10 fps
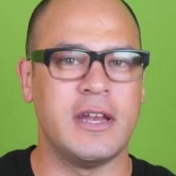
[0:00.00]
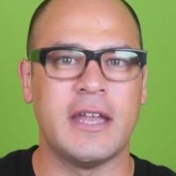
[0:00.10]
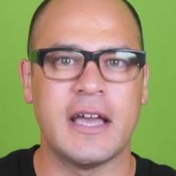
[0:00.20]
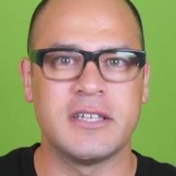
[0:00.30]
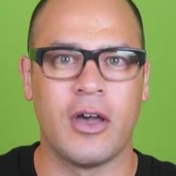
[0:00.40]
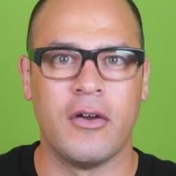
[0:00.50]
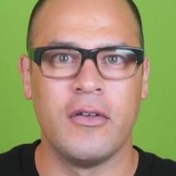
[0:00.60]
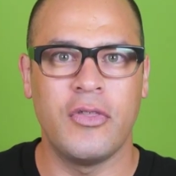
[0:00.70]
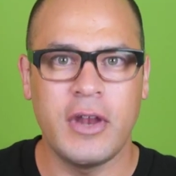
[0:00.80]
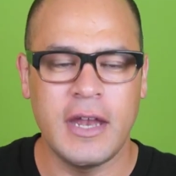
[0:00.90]
days ago,
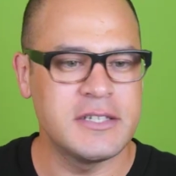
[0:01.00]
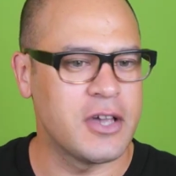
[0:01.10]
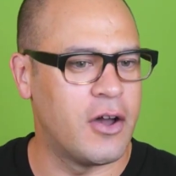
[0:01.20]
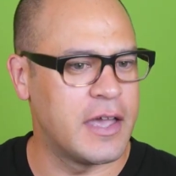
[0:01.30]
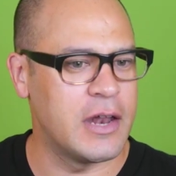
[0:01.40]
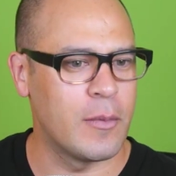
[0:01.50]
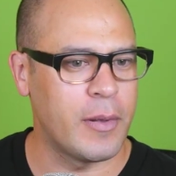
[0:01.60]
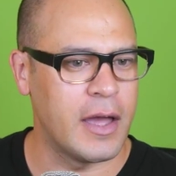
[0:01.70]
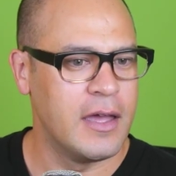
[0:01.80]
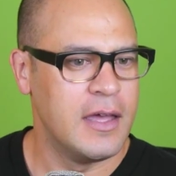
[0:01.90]
I get a reply.